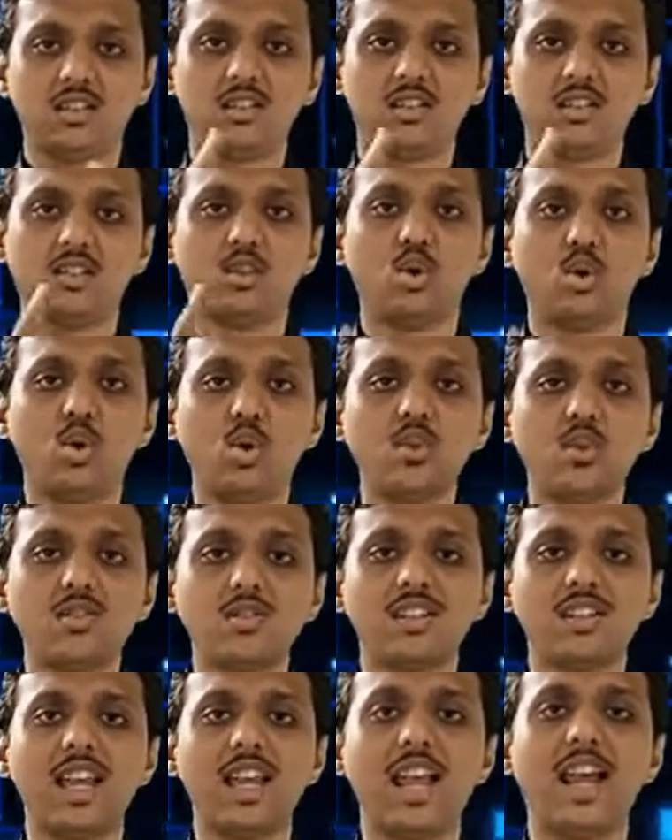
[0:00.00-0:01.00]
rows
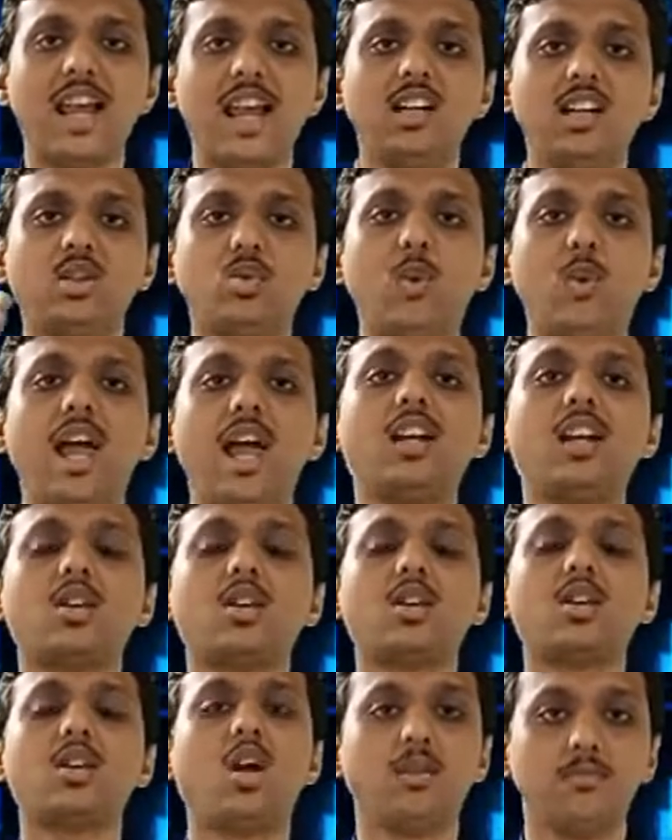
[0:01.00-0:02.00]
and 12
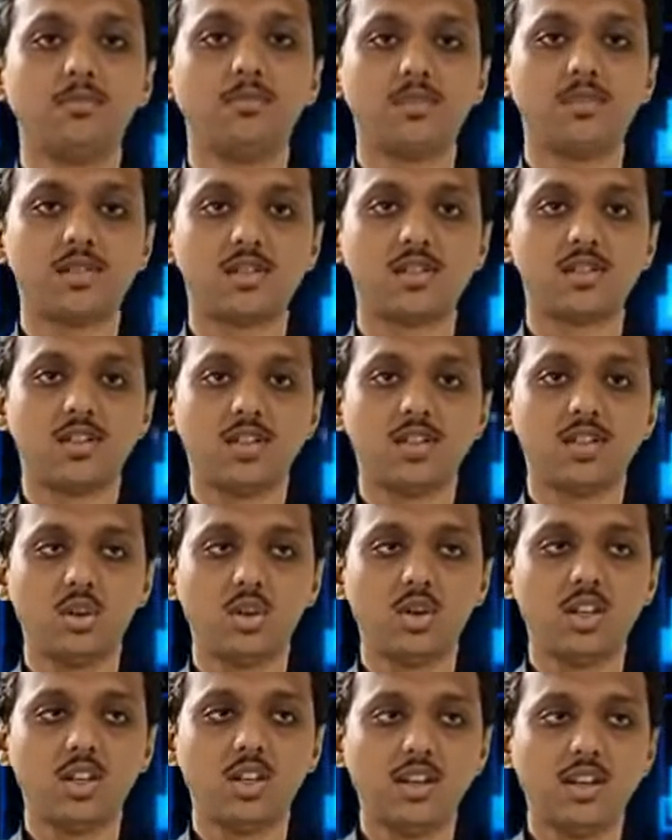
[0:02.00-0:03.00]
columns.
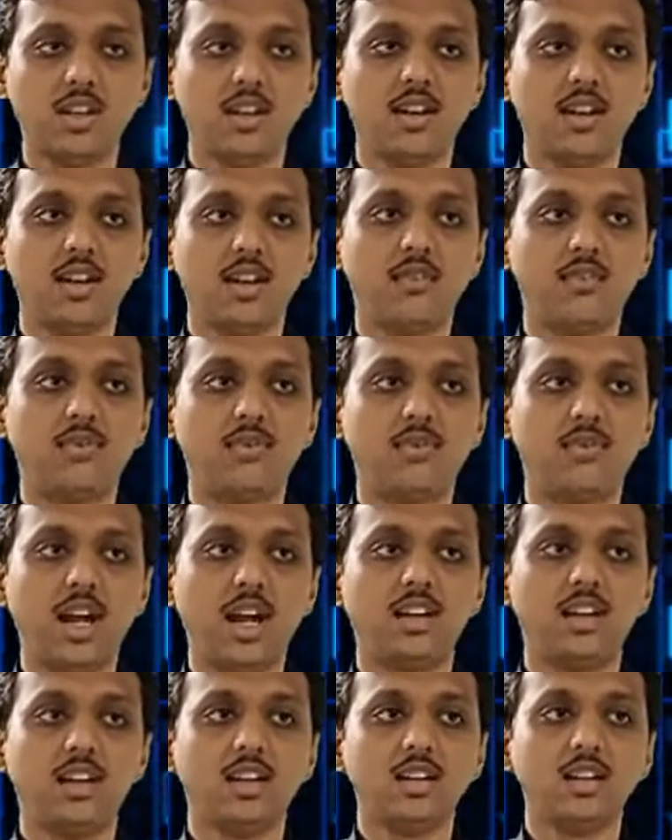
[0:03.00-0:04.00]
Okay, fine.
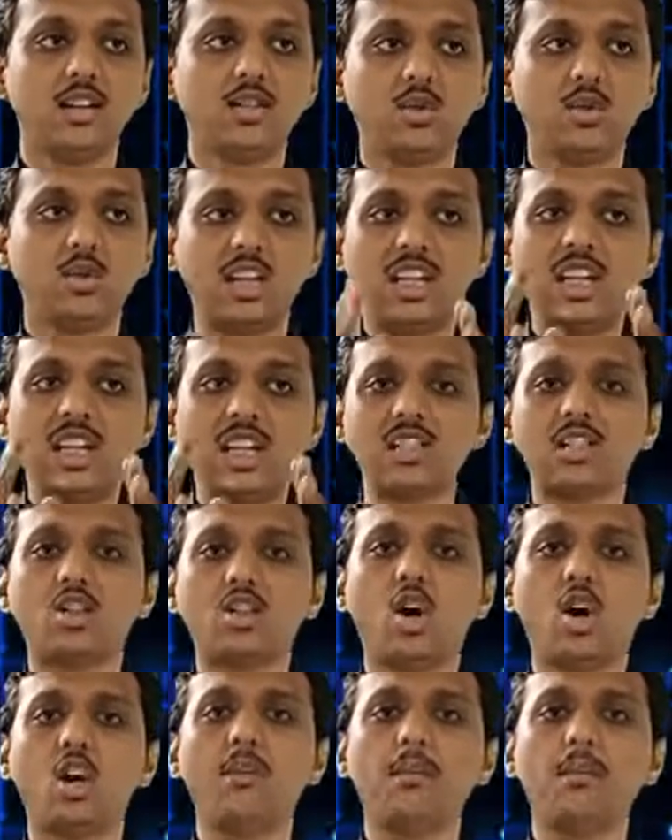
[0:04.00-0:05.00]
So each
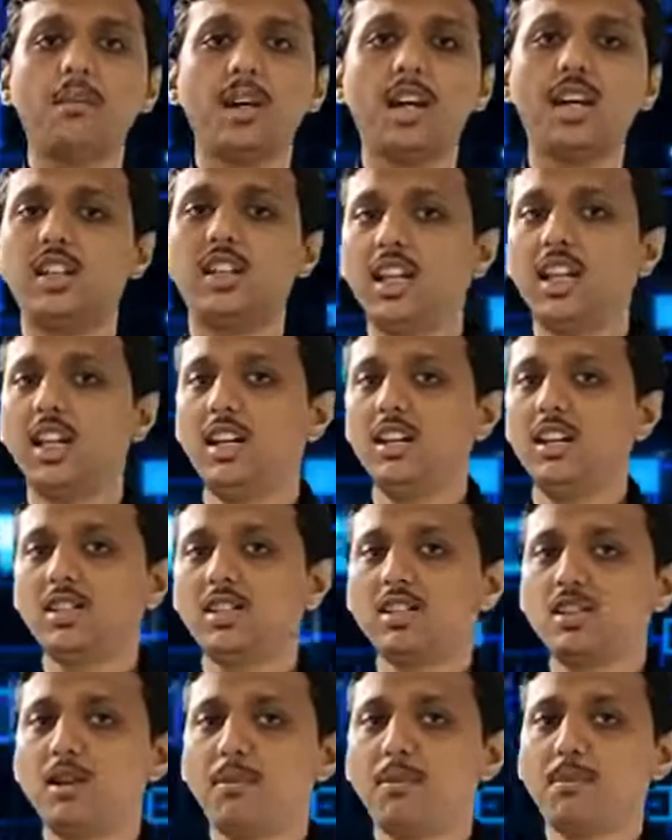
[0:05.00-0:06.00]
column contains,
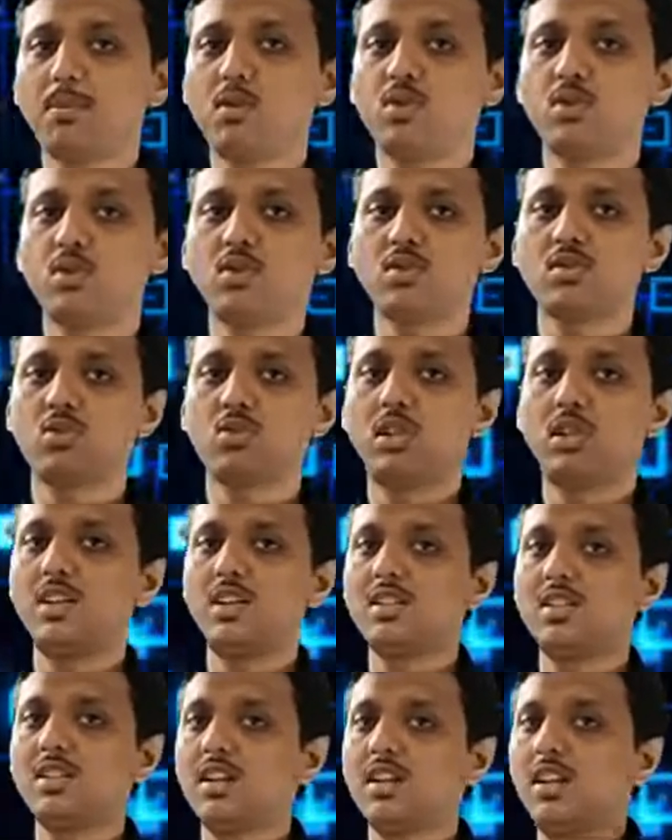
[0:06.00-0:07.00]
suppose students,